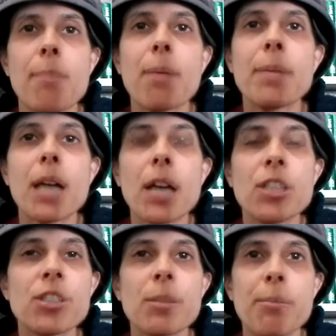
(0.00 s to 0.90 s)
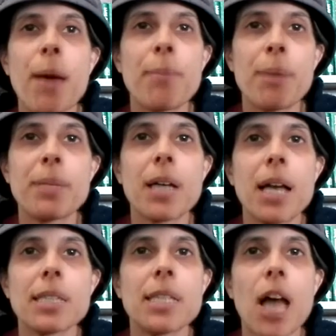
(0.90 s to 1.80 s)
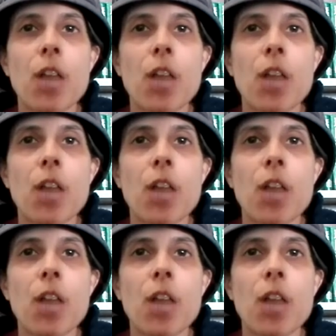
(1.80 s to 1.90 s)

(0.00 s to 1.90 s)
but because the